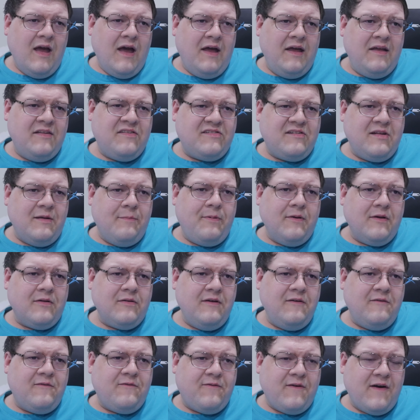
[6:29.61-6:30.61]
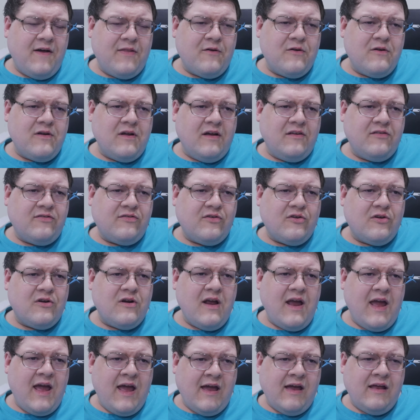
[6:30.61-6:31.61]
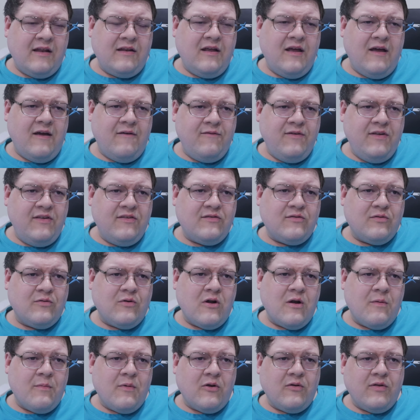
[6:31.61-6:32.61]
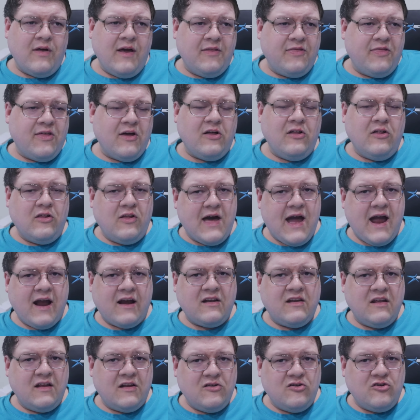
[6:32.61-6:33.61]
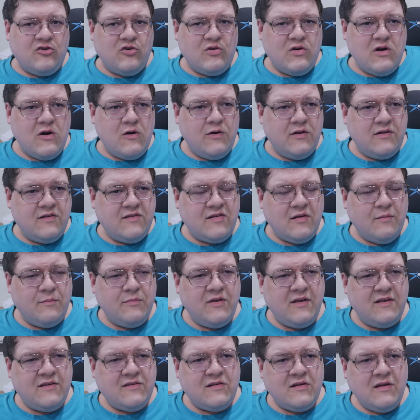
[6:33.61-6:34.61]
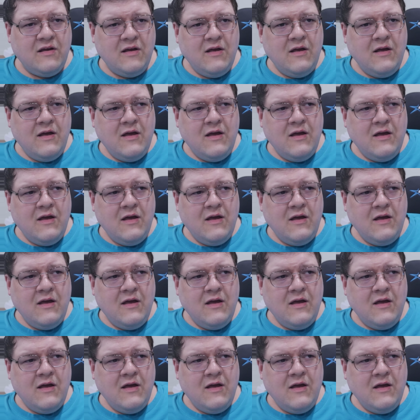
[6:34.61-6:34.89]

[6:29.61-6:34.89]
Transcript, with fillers: It's typically Feather Duster and Heavy Storm are like the galactic duo in some list.